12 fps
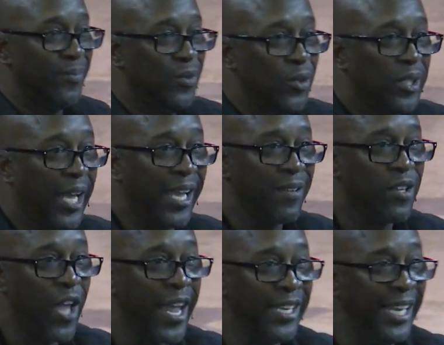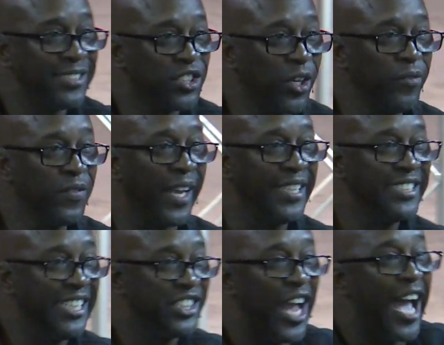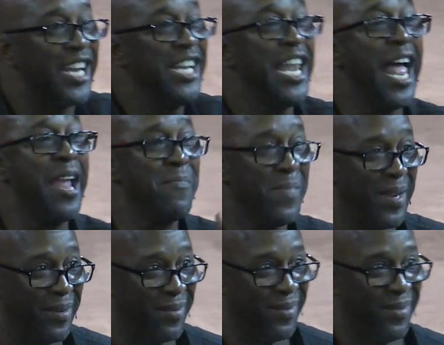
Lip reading: You can't let certain things get you out of alignment.